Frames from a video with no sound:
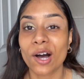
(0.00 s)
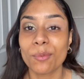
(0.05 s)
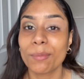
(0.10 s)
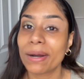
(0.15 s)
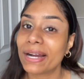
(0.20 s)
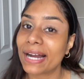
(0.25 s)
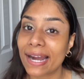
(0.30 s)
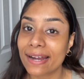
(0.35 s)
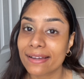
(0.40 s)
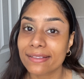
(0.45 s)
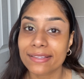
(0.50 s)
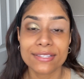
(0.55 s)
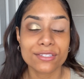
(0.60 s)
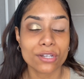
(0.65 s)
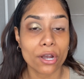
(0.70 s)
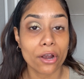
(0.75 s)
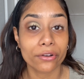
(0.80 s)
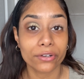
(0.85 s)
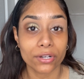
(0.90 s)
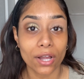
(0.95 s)
my eyelids
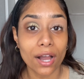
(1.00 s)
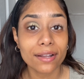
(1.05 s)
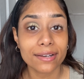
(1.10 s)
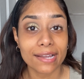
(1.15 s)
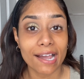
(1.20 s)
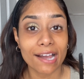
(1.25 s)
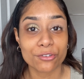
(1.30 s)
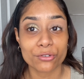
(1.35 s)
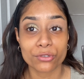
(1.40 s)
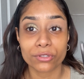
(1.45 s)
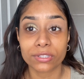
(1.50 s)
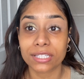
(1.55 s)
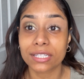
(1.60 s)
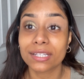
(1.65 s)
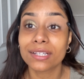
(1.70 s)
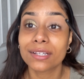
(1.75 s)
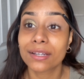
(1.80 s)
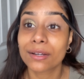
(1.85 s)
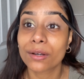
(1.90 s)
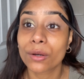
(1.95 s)
are not
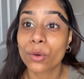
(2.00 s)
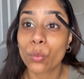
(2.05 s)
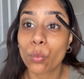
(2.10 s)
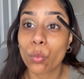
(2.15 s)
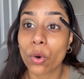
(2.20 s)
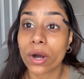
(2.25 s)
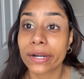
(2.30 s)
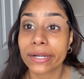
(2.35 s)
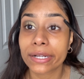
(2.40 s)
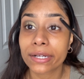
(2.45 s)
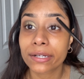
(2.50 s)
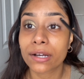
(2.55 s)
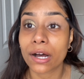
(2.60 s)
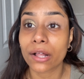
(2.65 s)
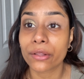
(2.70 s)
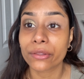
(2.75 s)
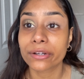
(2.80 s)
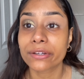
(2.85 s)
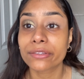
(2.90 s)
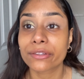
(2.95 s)
naturally one color.